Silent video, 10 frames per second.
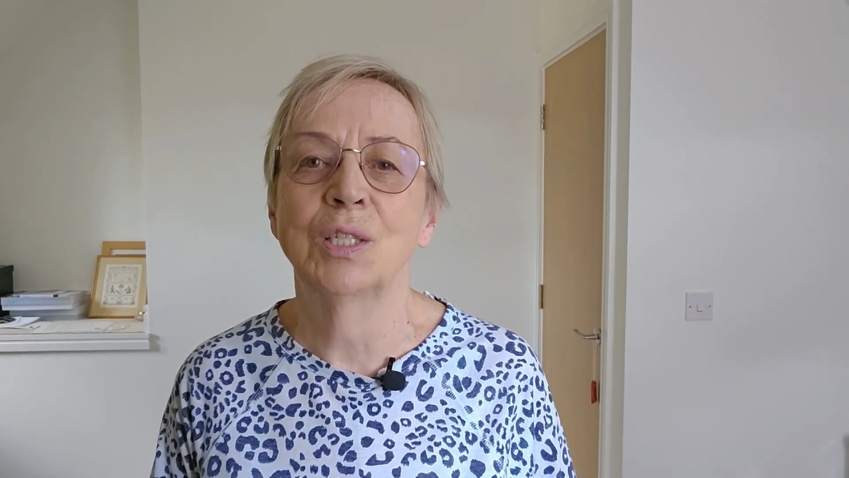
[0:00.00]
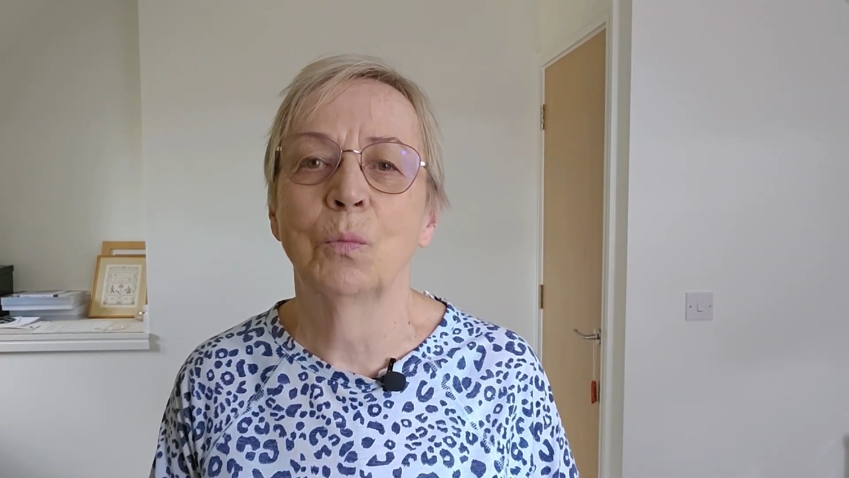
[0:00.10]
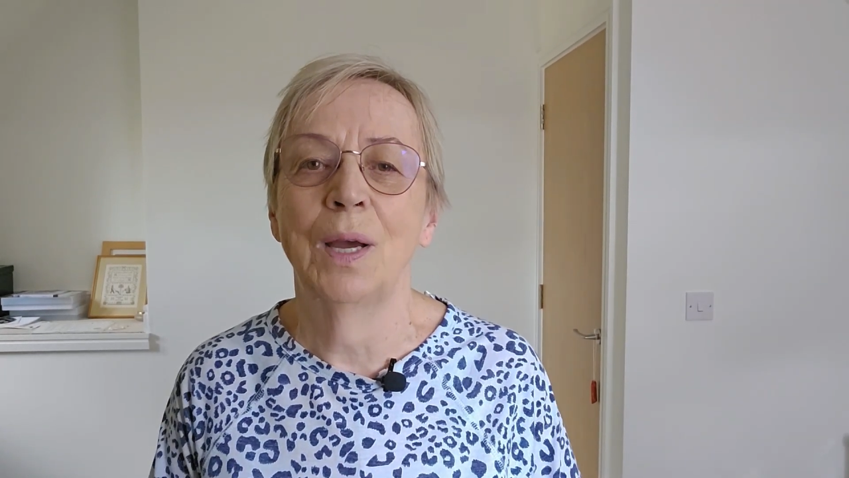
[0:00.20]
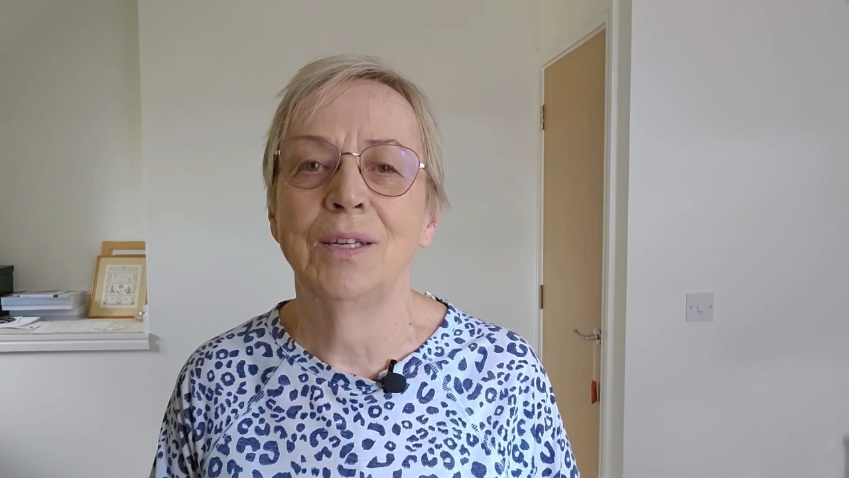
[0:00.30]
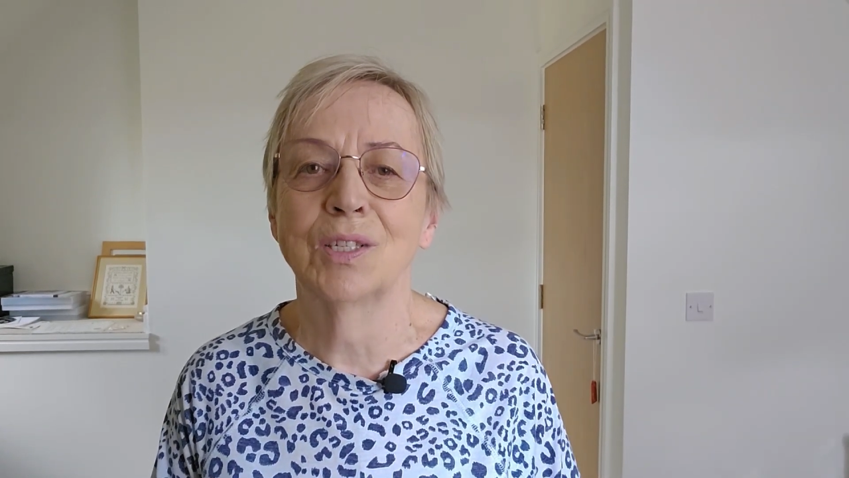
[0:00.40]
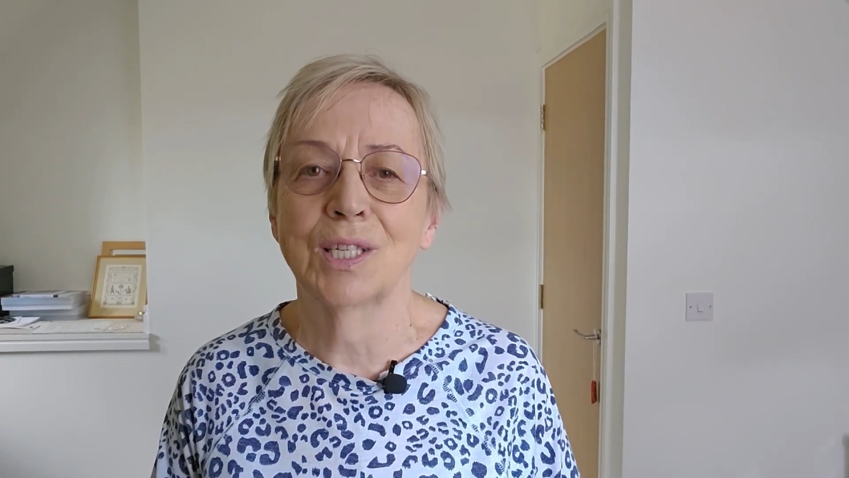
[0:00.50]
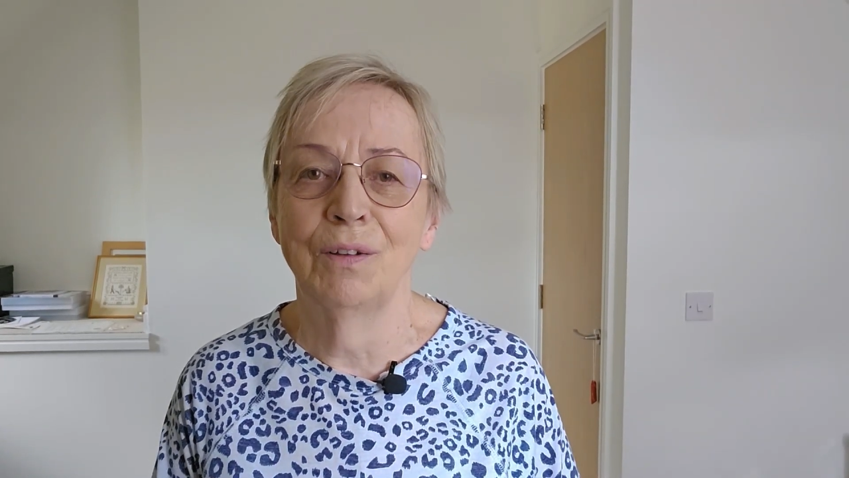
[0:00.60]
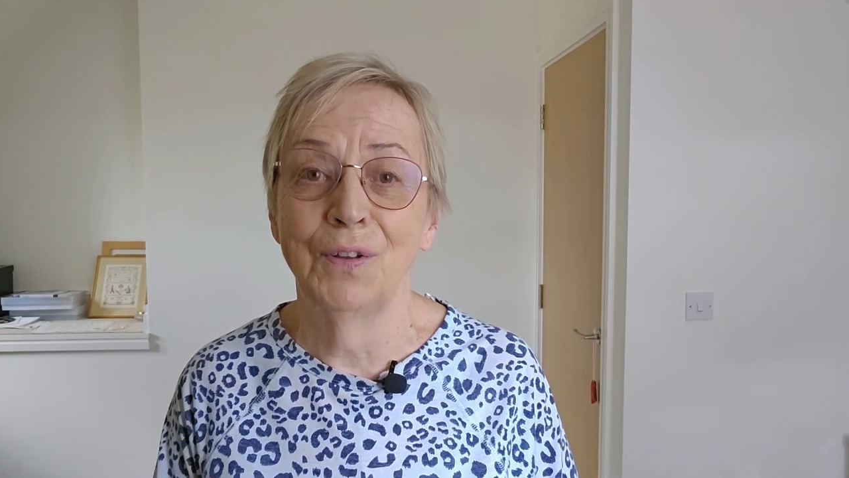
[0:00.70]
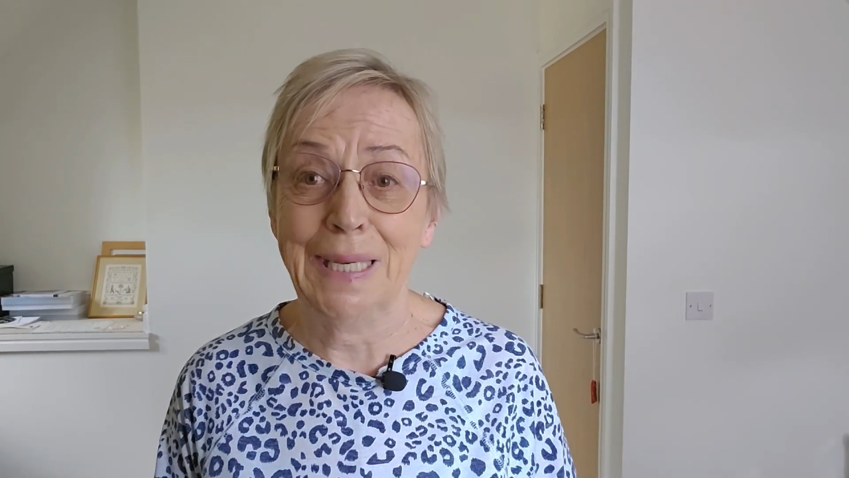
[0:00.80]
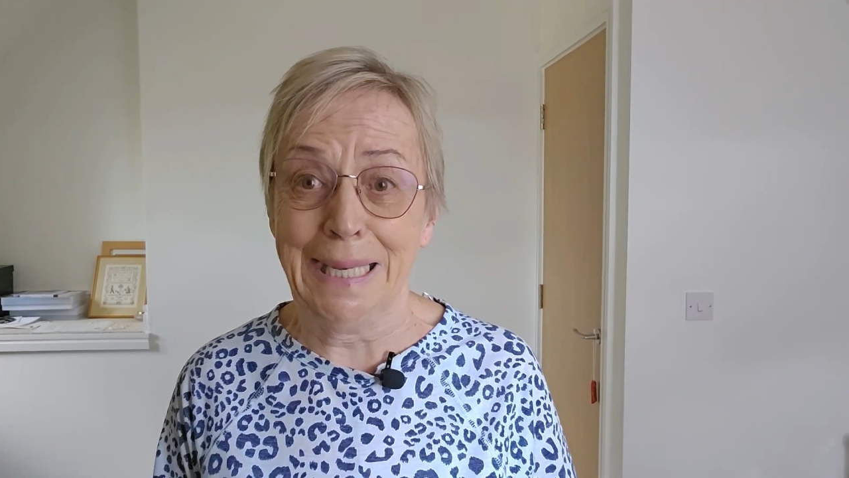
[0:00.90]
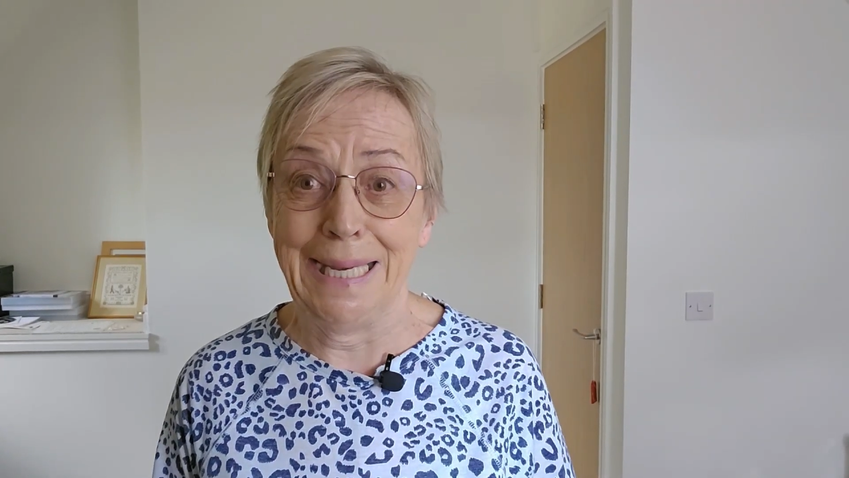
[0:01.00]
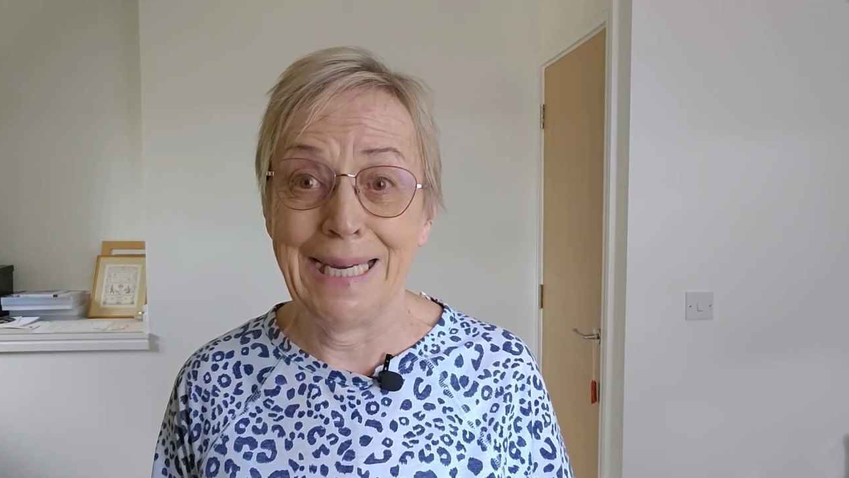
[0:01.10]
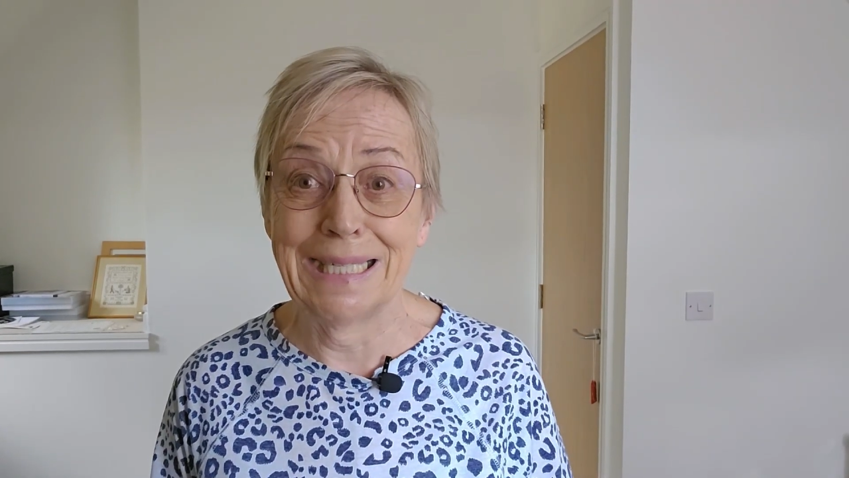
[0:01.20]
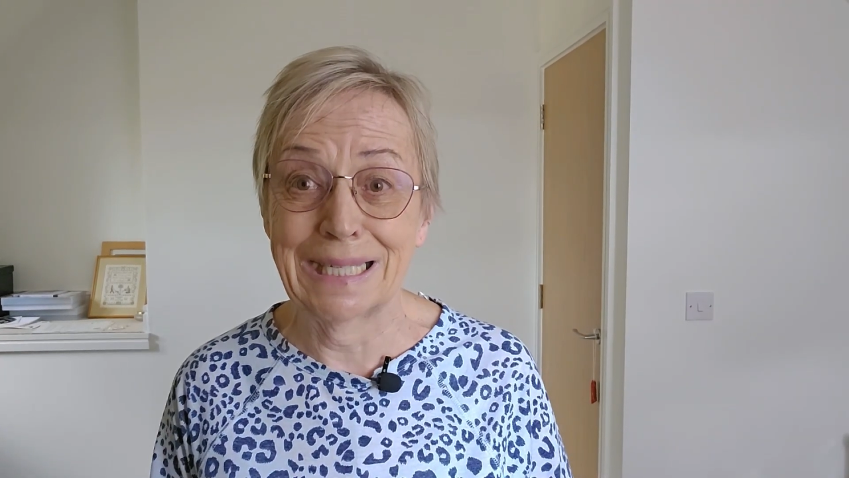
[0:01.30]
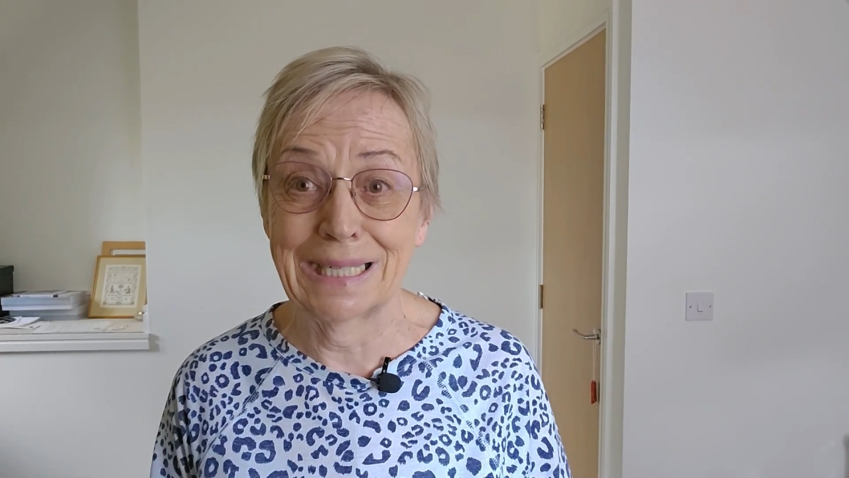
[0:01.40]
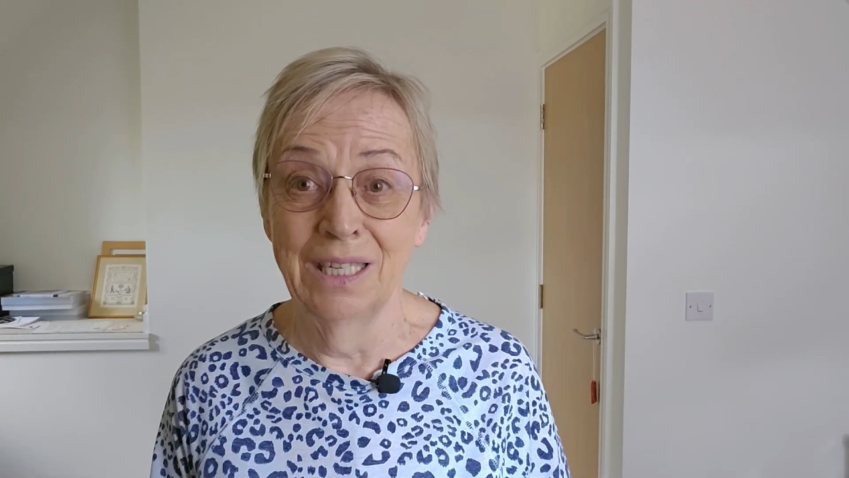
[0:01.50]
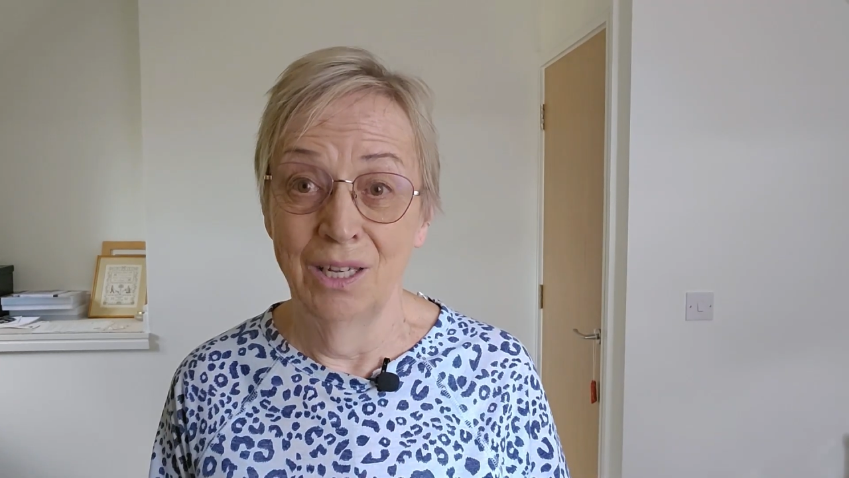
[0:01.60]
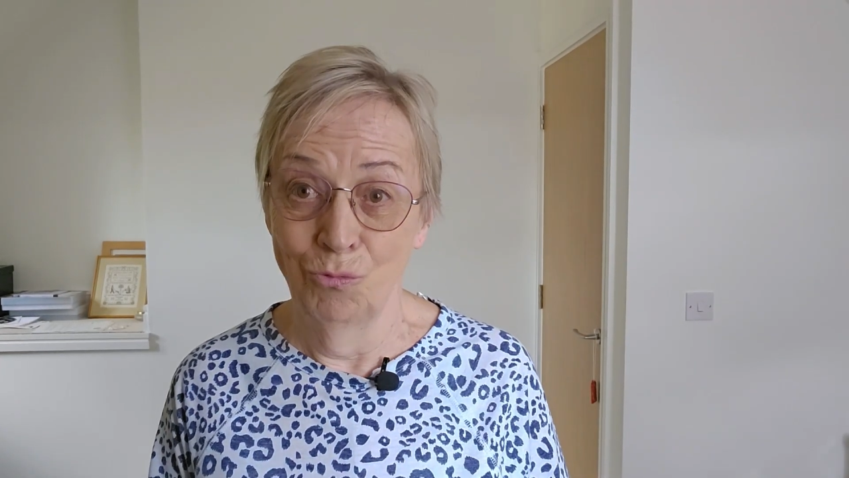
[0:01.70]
to weigh yourself at least